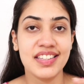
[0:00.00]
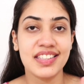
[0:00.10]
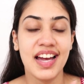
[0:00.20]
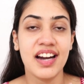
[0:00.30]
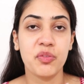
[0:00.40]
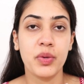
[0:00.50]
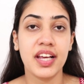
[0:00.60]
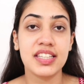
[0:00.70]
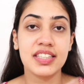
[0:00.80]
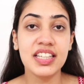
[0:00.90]
is that when
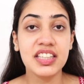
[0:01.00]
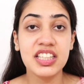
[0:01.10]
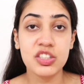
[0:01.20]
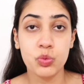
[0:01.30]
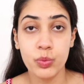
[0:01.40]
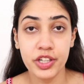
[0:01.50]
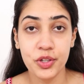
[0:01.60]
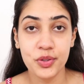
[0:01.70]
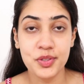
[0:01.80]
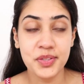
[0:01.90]
I see these
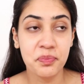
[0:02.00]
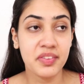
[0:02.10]
videos,